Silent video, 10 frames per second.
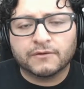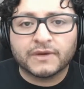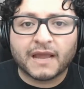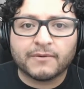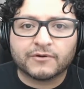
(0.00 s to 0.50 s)

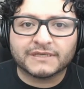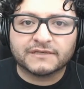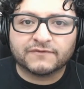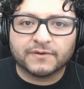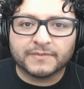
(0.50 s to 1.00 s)
we have a
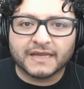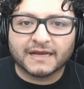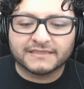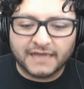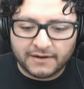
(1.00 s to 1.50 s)
question from
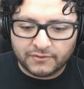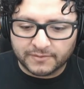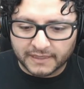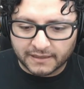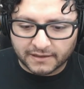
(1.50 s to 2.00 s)
the chat
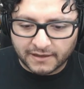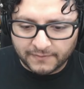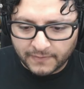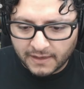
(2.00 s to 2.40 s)
room here.